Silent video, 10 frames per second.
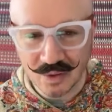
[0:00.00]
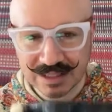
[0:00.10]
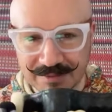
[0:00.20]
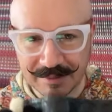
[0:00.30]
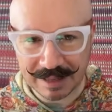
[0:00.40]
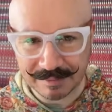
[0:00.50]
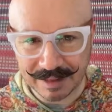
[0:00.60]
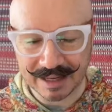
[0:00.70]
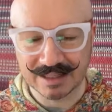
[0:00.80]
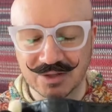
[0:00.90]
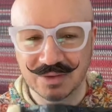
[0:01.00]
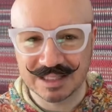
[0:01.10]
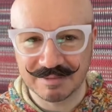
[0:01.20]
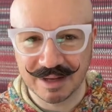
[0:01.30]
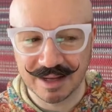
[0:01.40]
in my backpack. It's always in
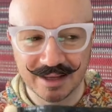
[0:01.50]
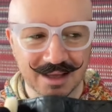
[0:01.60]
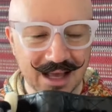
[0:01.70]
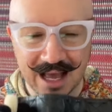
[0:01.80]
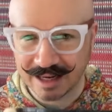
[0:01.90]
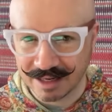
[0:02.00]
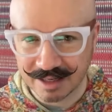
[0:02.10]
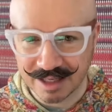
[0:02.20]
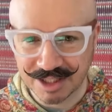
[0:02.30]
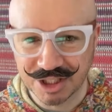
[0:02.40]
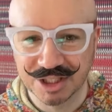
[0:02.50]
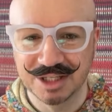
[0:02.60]
my hand luggage.